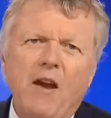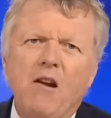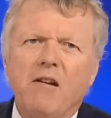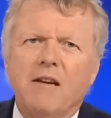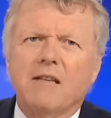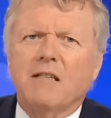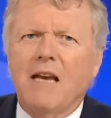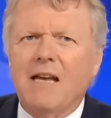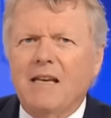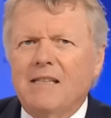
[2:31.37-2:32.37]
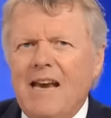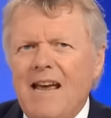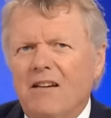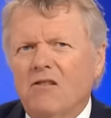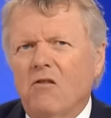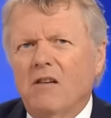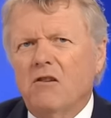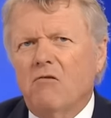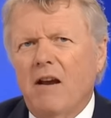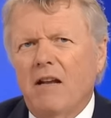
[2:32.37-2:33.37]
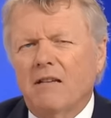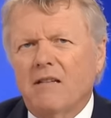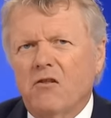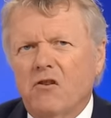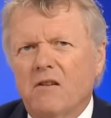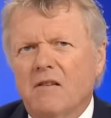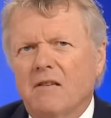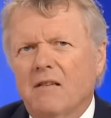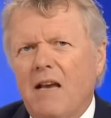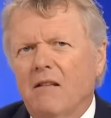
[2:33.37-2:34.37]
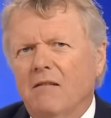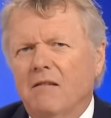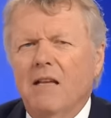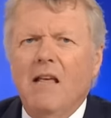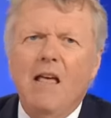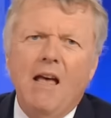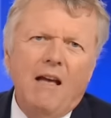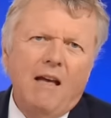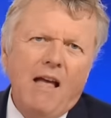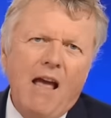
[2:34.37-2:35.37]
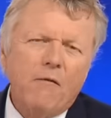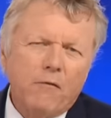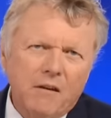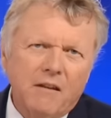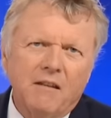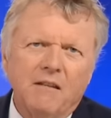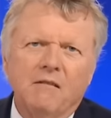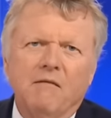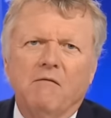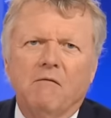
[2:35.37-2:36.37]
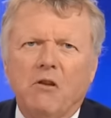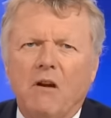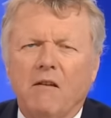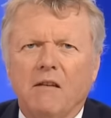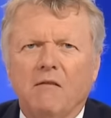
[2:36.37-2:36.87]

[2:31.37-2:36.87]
various attacks on Israel, such as the South African, you know,